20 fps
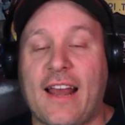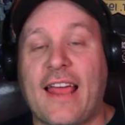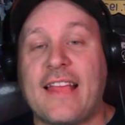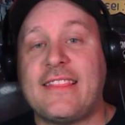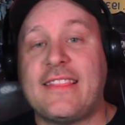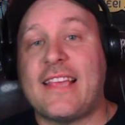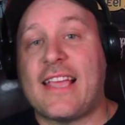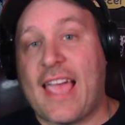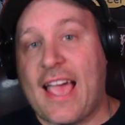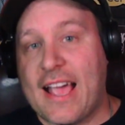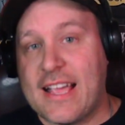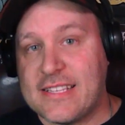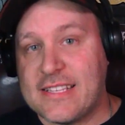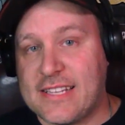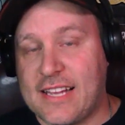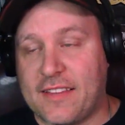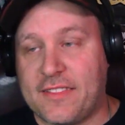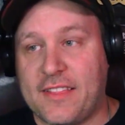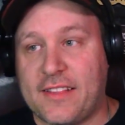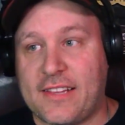like the
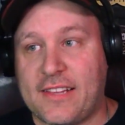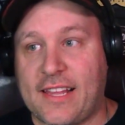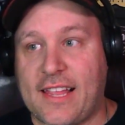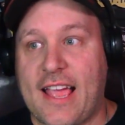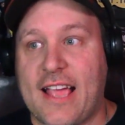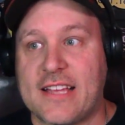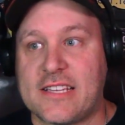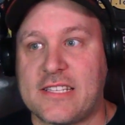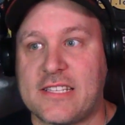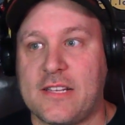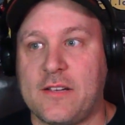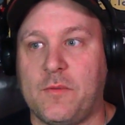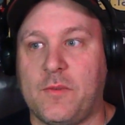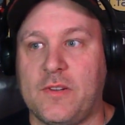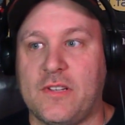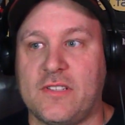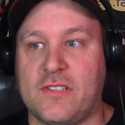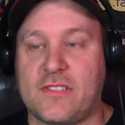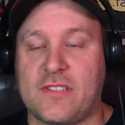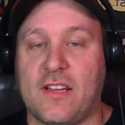casting. I think the casting
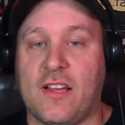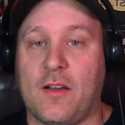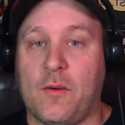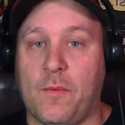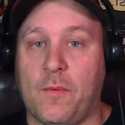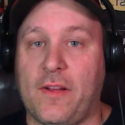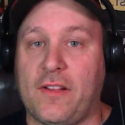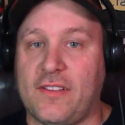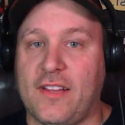was well